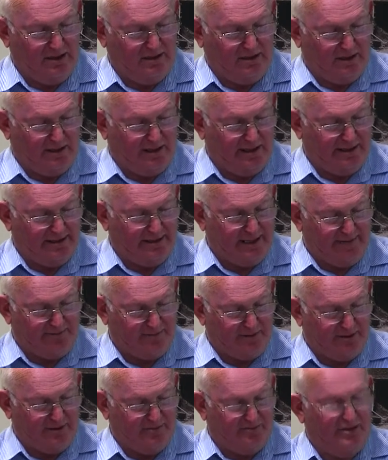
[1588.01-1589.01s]
that I
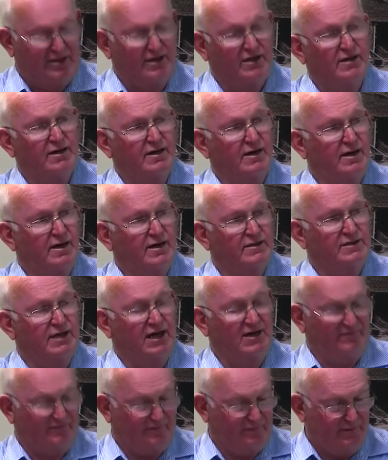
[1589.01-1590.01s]
adapted to be a
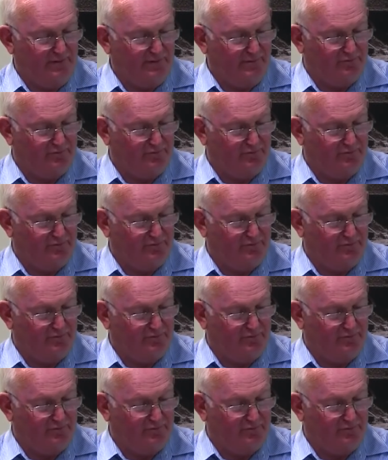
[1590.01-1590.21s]
TAFE